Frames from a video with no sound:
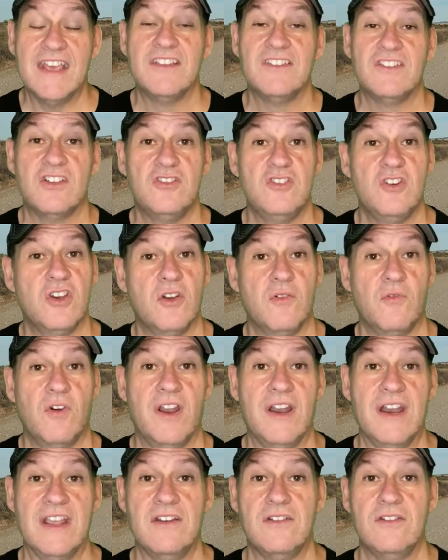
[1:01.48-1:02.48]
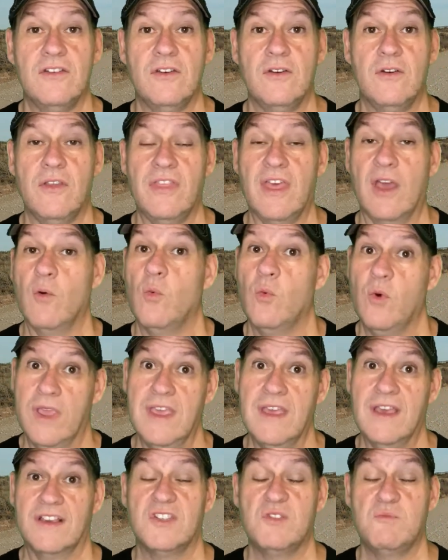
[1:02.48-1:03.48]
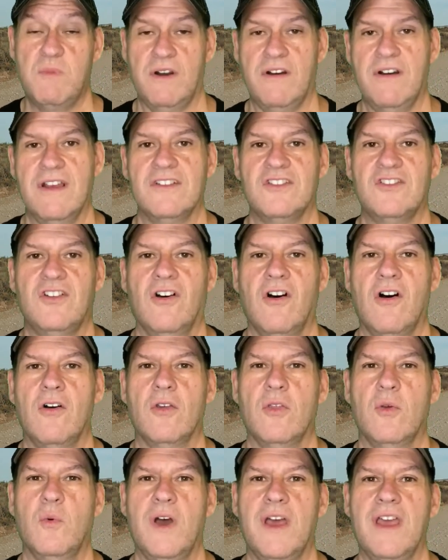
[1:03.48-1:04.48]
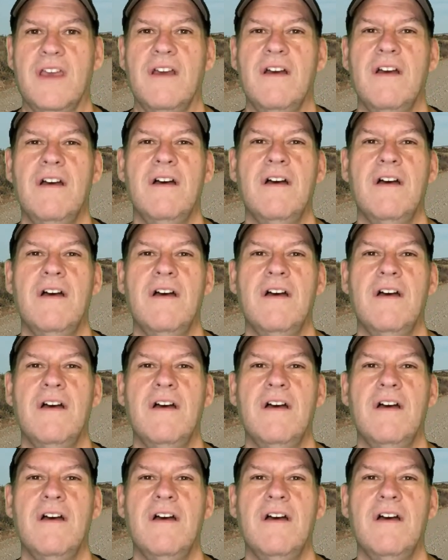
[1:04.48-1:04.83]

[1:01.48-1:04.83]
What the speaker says: that you can run into and that we experienced along the way.